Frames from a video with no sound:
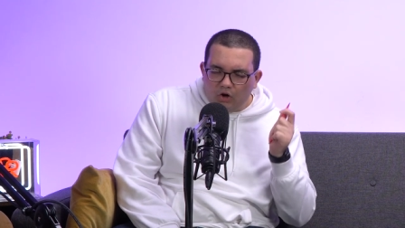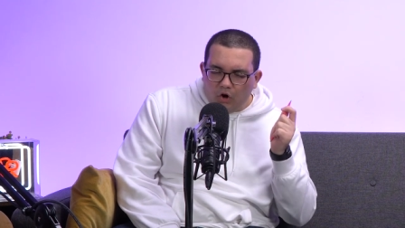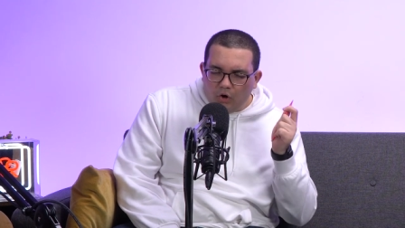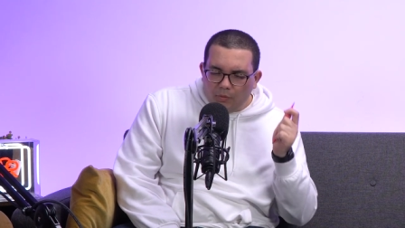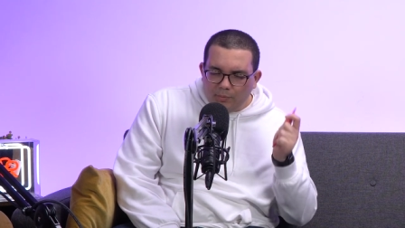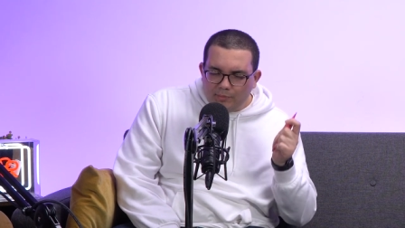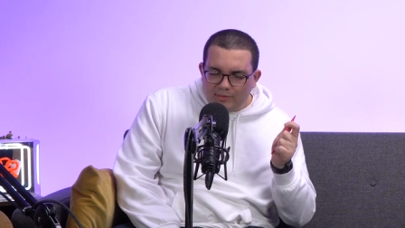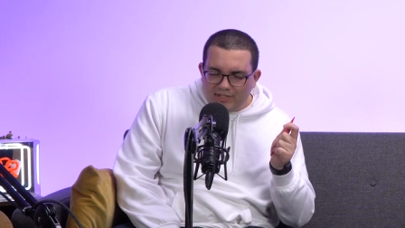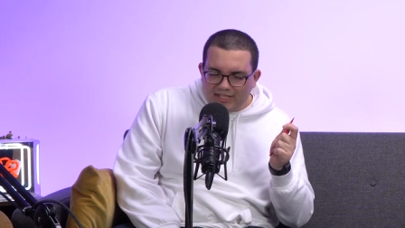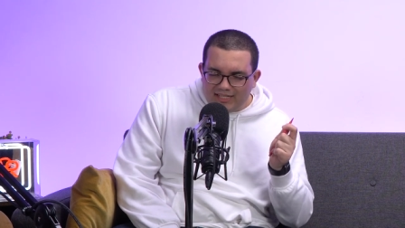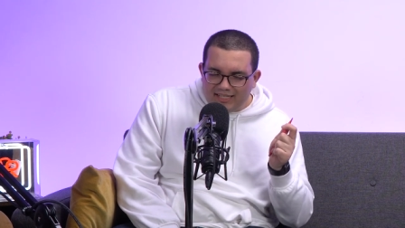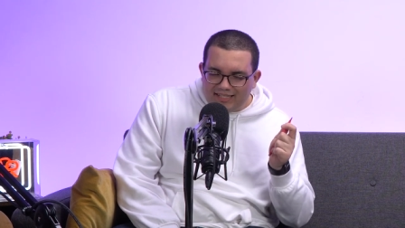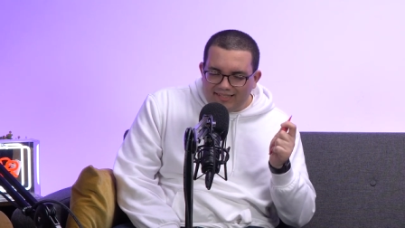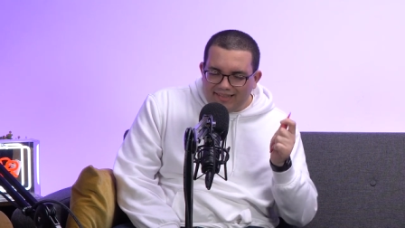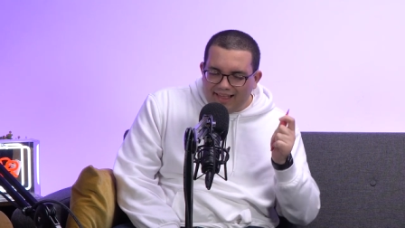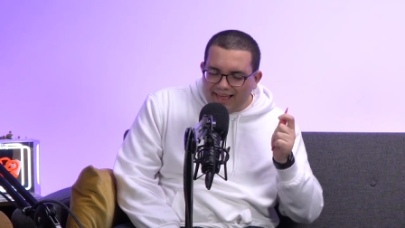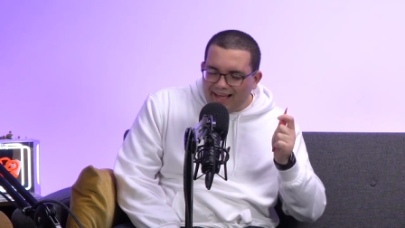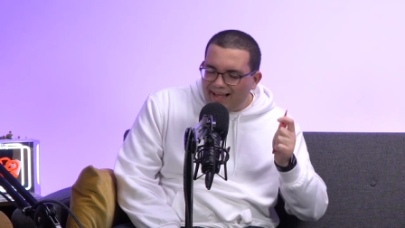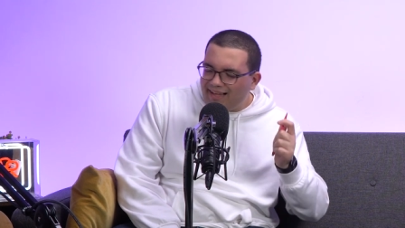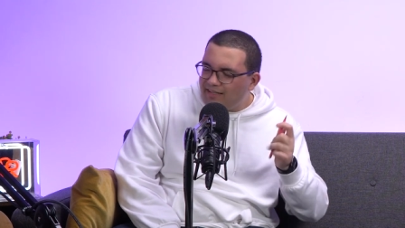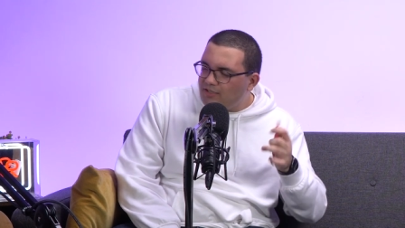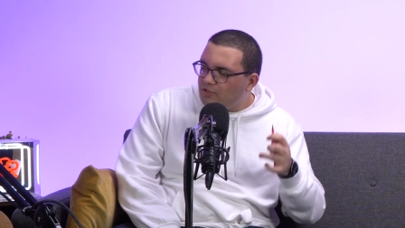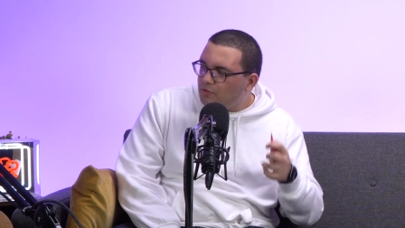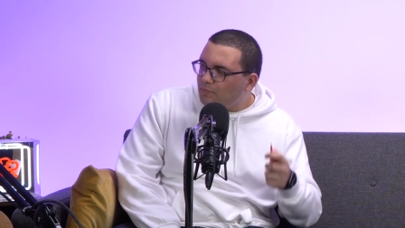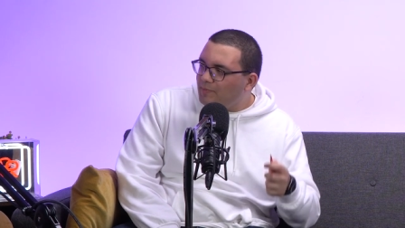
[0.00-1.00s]
obviously there
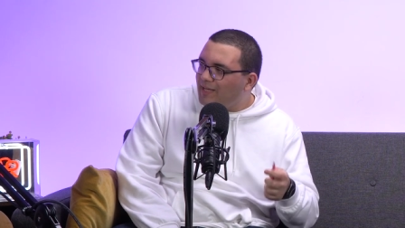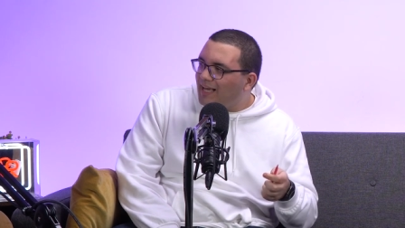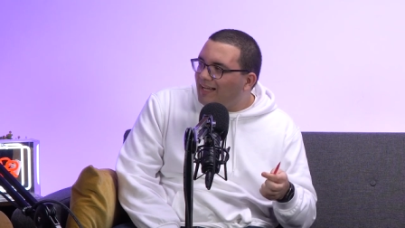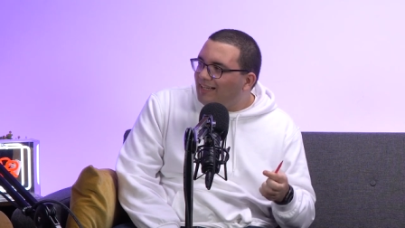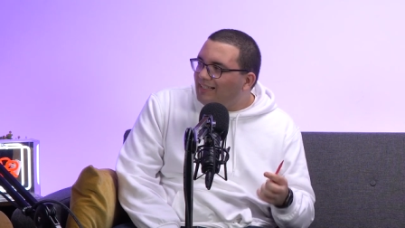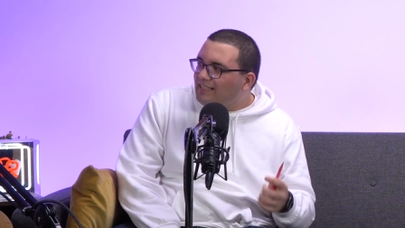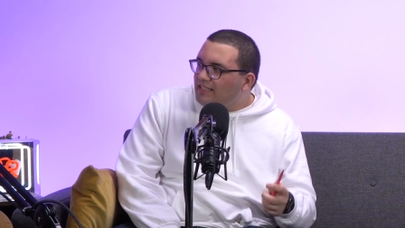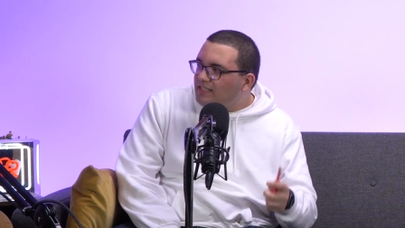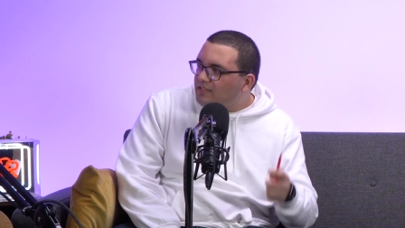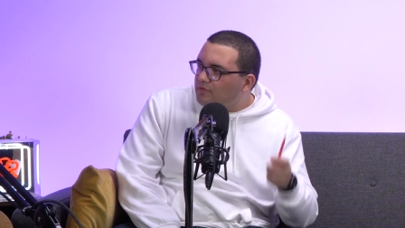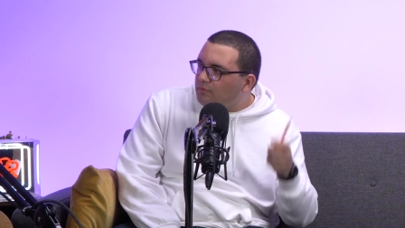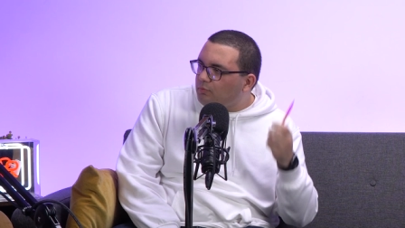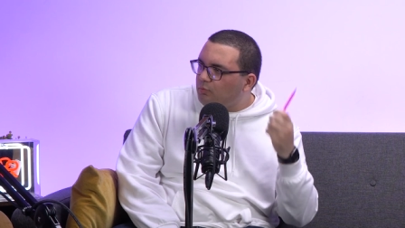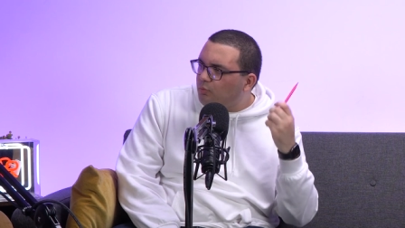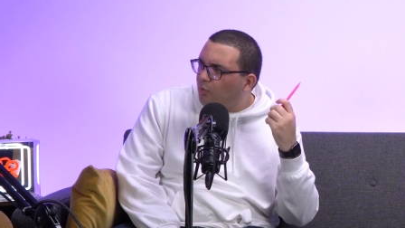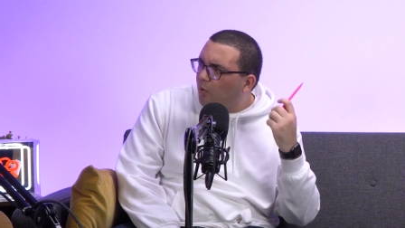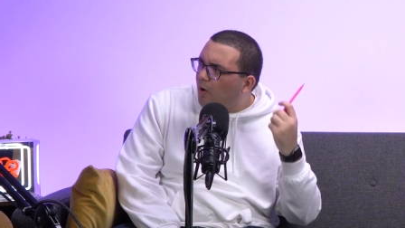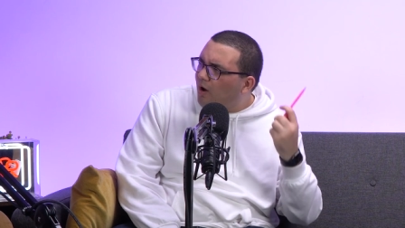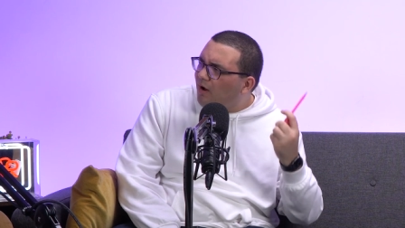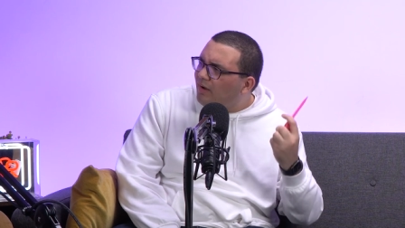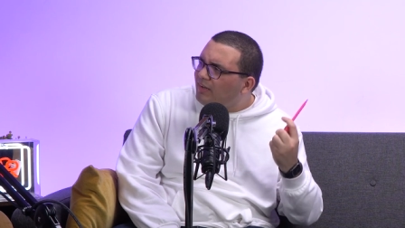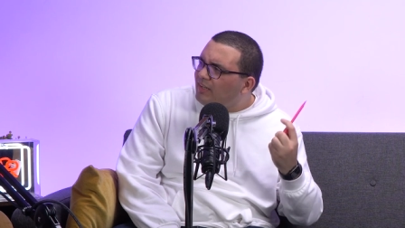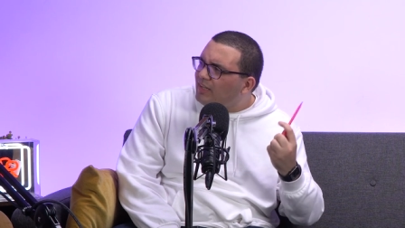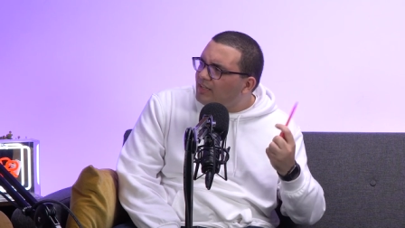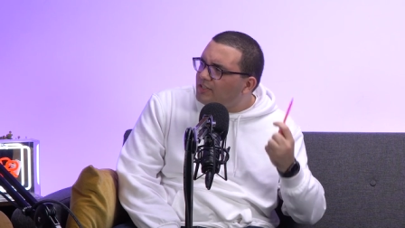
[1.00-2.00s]
has to be at least
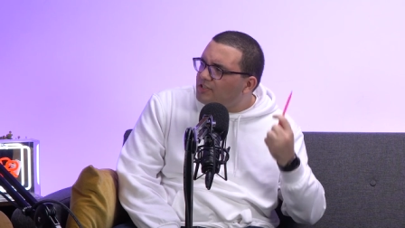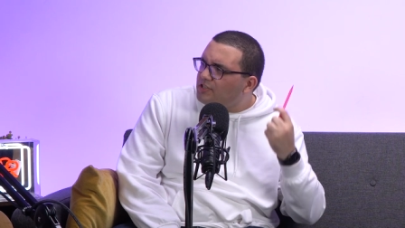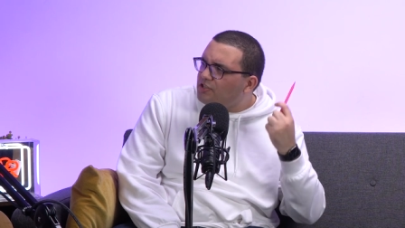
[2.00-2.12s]
one